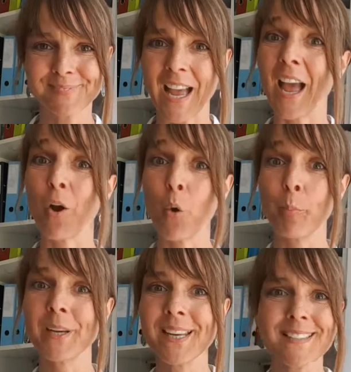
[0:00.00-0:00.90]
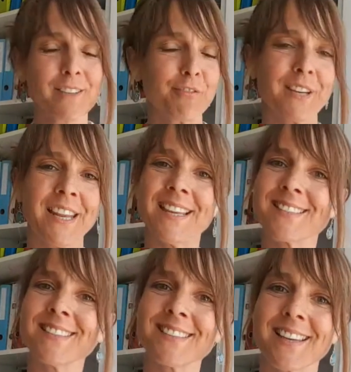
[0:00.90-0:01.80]
I hope it is. If it
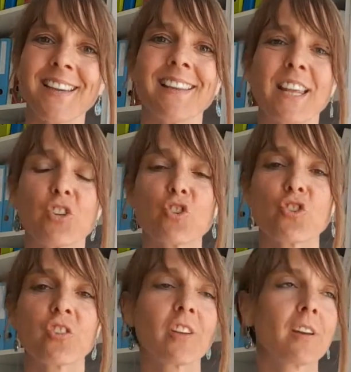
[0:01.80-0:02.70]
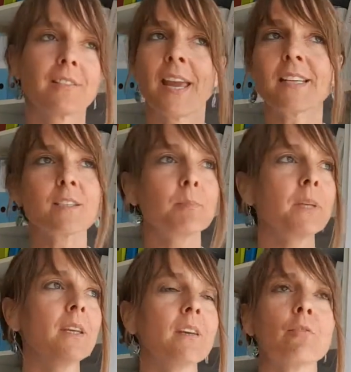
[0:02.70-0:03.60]
isn't, then just text
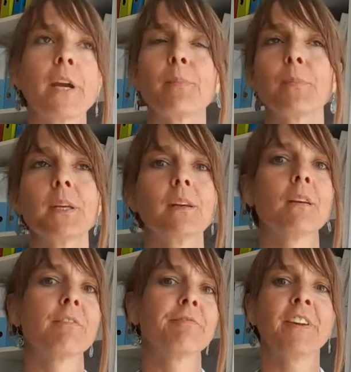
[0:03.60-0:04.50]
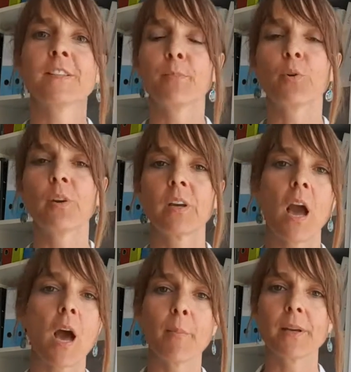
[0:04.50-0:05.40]
me, write me a Facebook
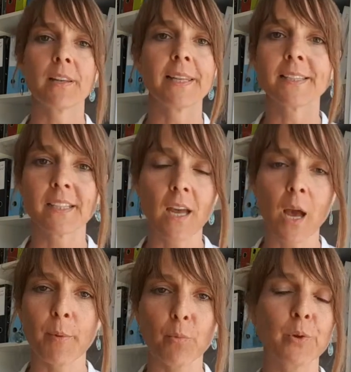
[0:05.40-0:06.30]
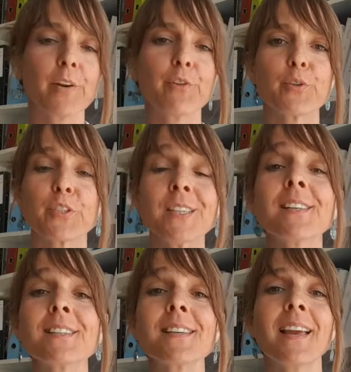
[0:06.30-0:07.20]
comment, LinkedIn comment, wherever you see
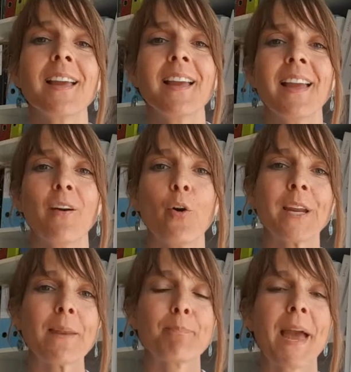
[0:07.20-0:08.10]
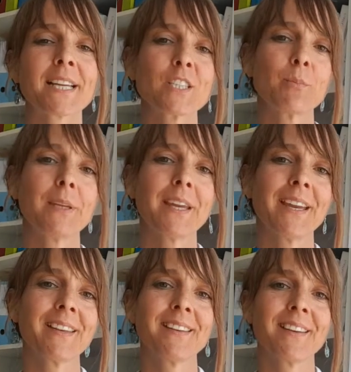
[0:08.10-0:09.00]
this, or get back to me
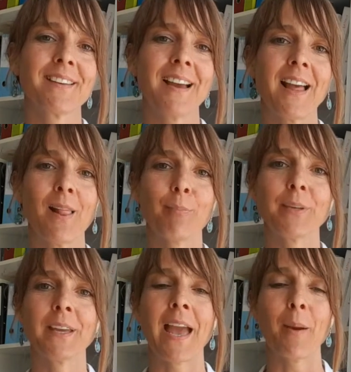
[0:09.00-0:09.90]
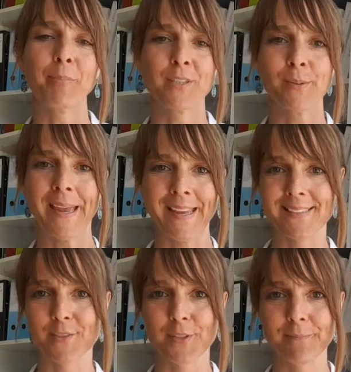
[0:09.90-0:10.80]
and I'll be happy to
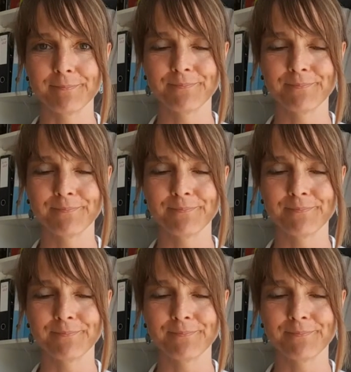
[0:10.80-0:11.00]
answer it.